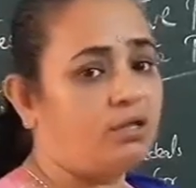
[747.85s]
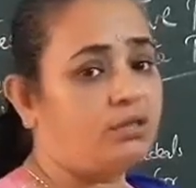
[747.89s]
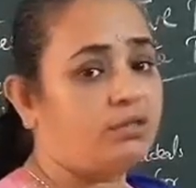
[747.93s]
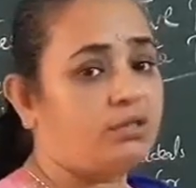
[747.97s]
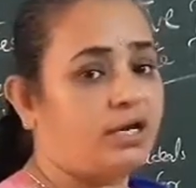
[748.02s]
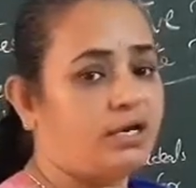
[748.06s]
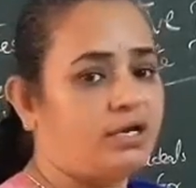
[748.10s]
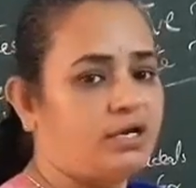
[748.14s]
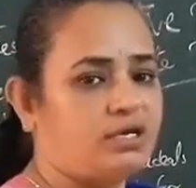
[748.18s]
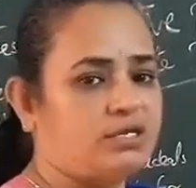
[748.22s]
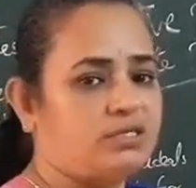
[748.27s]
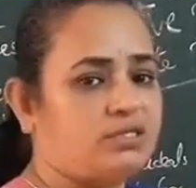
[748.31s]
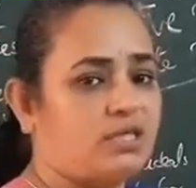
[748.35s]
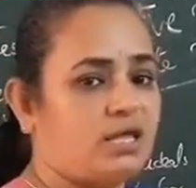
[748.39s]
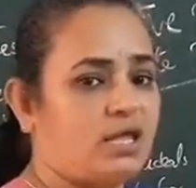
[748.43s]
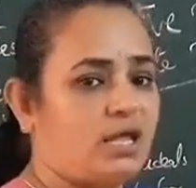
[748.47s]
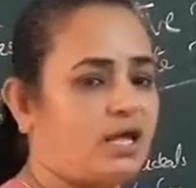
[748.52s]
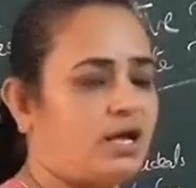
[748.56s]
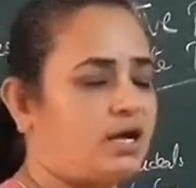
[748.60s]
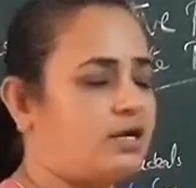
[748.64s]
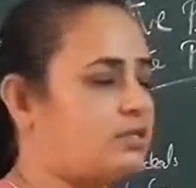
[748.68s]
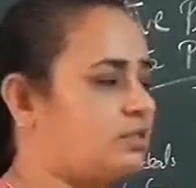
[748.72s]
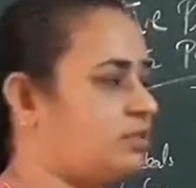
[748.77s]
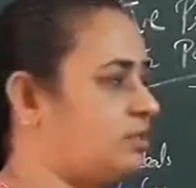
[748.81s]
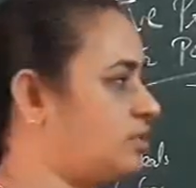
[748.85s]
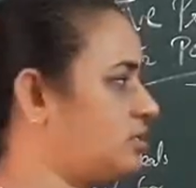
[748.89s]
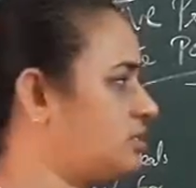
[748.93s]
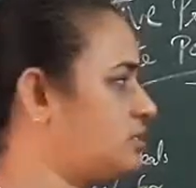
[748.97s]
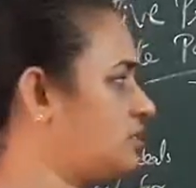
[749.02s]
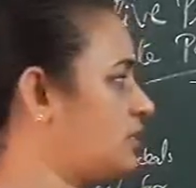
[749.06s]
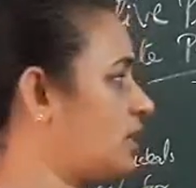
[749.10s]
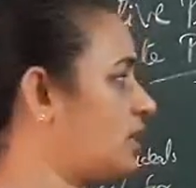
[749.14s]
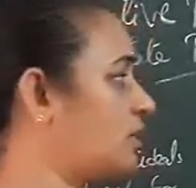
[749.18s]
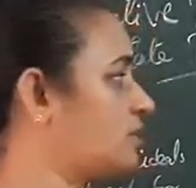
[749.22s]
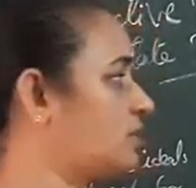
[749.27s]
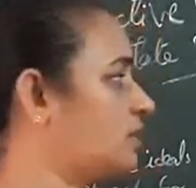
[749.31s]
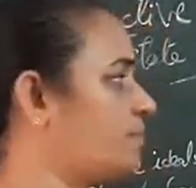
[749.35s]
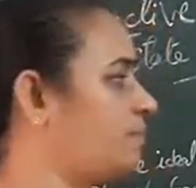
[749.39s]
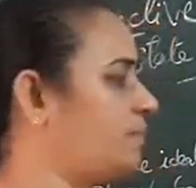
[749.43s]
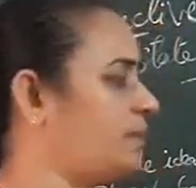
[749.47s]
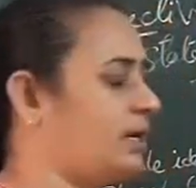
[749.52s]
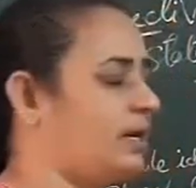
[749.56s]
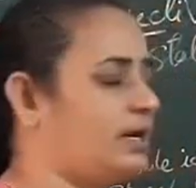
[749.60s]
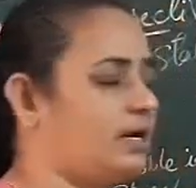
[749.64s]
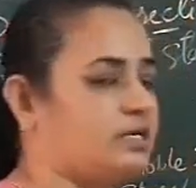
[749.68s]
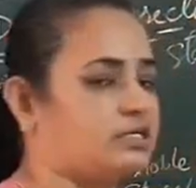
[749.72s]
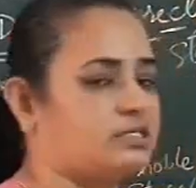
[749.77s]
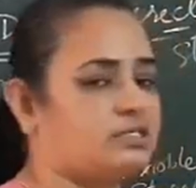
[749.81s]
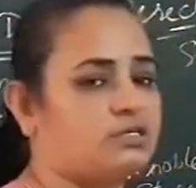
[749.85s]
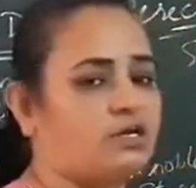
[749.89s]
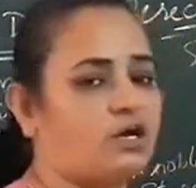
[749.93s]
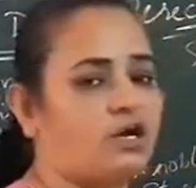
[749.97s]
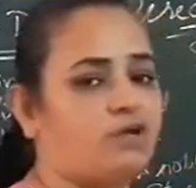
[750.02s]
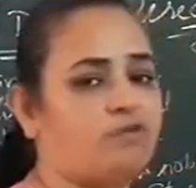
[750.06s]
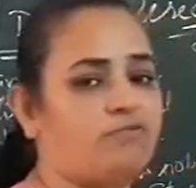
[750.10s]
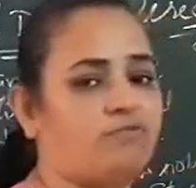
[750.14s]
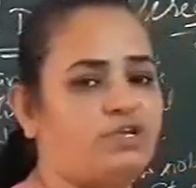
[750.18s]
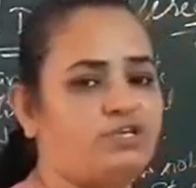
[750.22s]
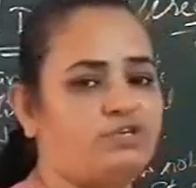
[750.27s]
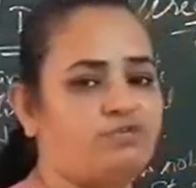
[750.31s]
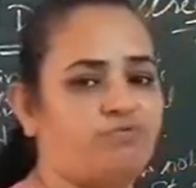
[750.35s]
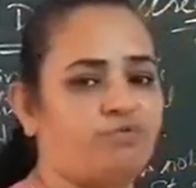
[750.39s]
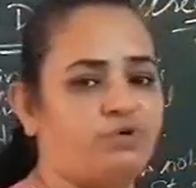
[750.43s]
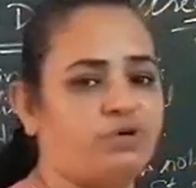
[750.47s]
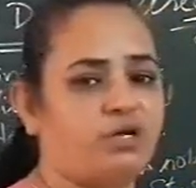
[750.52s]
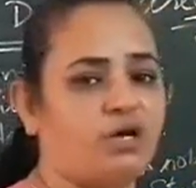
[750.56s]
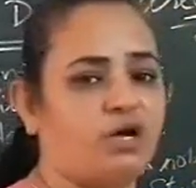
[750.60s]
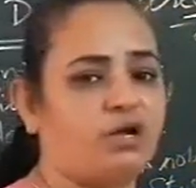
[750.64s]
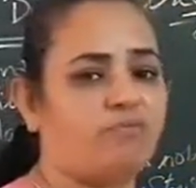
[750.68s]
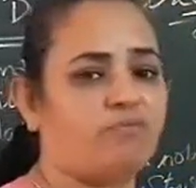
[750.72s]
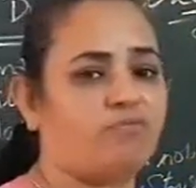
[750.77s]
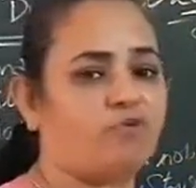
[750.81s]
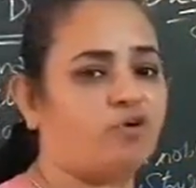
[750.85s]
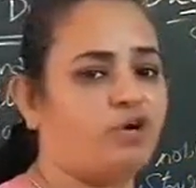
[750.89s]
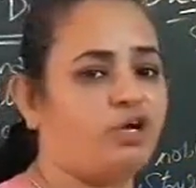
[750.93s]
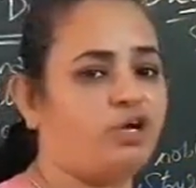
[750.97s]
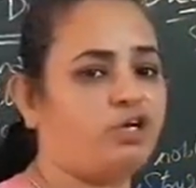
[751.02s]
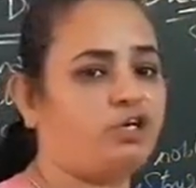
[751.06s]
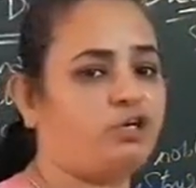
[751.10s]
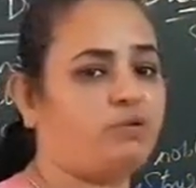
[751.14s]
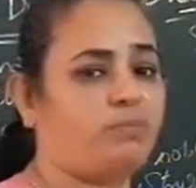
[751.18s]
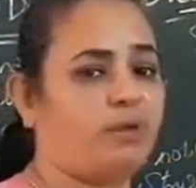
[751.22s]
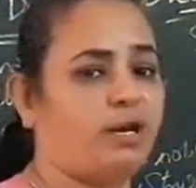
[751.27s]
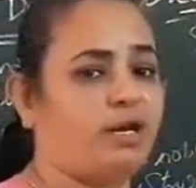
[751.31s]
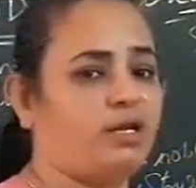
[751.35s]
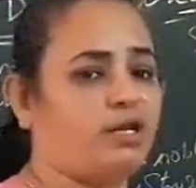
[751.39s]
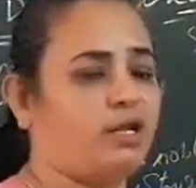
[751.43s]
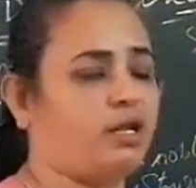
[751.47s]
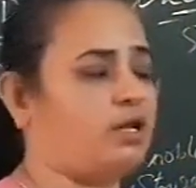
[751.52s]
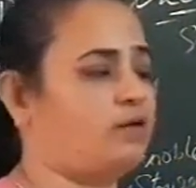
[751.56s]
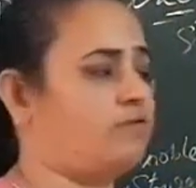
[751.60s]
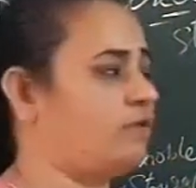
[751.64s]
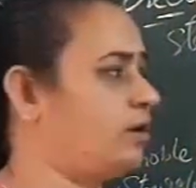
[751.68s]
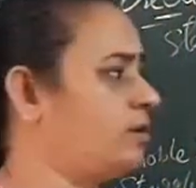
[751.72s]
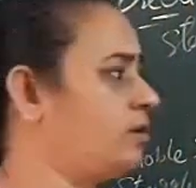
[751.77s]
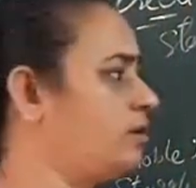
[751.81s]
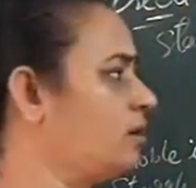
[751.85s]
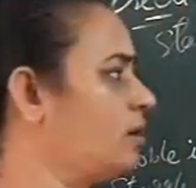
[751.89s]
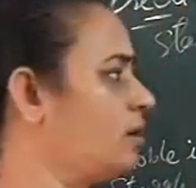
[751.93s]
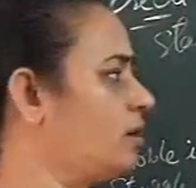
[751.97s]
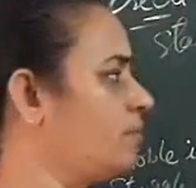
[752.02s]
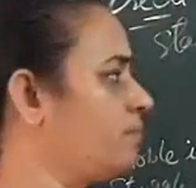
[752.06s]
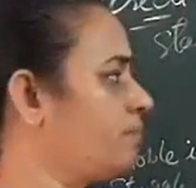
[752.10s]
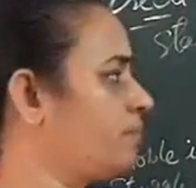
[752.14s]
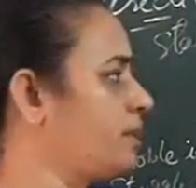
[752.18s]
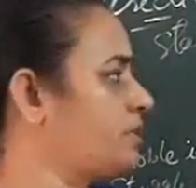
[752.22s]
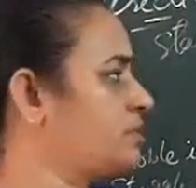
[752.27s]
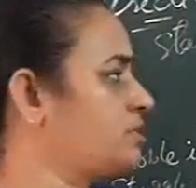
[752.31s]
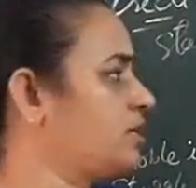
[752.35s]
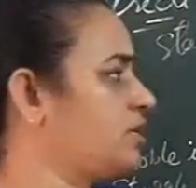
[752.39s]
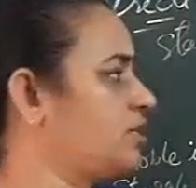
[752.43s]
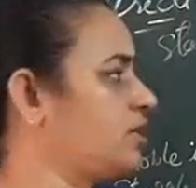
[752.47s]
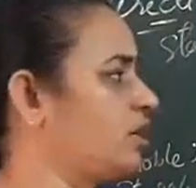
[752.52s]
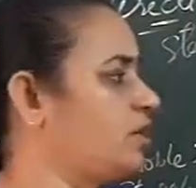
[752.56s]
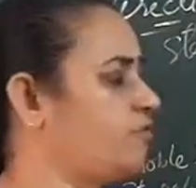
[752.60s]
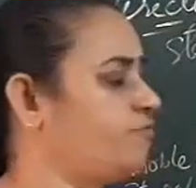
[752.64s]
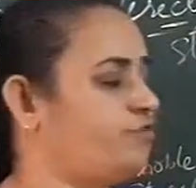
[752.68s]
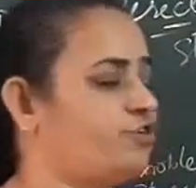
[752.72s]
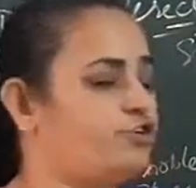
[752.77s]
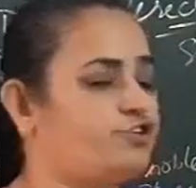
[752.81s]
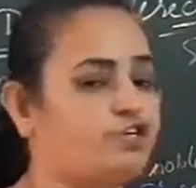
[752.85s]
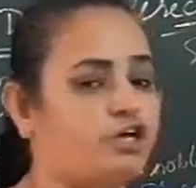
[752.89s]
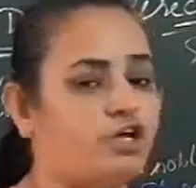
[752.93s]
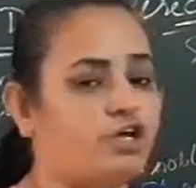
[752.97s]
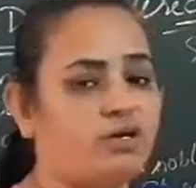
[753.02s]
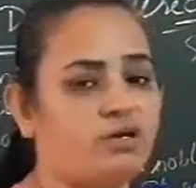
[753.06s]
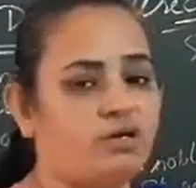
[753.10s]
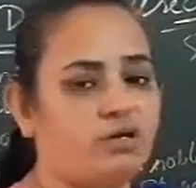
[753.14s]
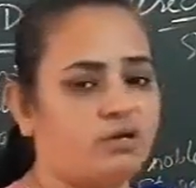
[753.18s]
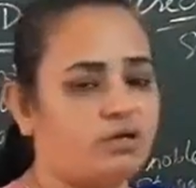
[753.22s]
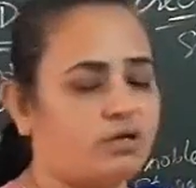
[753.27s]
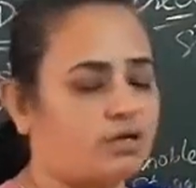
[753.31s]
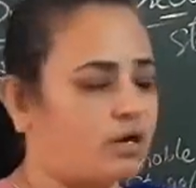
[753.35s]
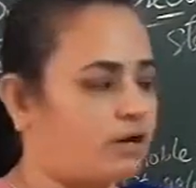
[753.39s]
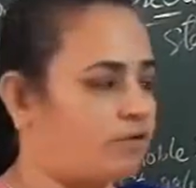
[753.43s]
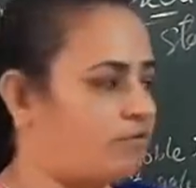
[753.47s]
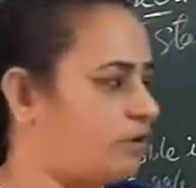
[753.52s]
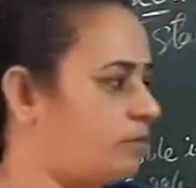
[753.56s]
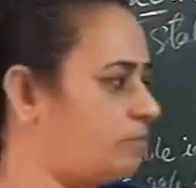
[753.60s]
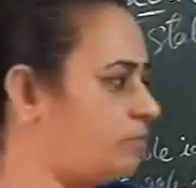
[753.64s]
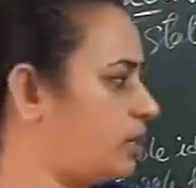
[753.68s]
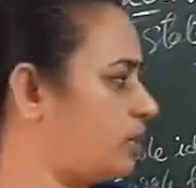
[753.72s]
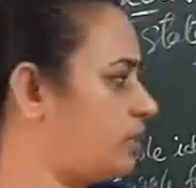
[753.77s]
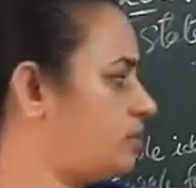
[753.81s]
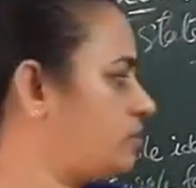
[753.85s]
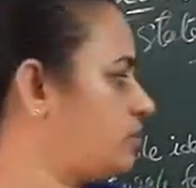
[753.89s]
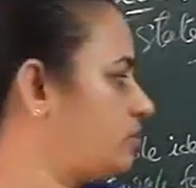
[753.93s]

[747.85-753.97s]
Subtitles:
That is these are the pillars on which we are going to maintain our present and future government.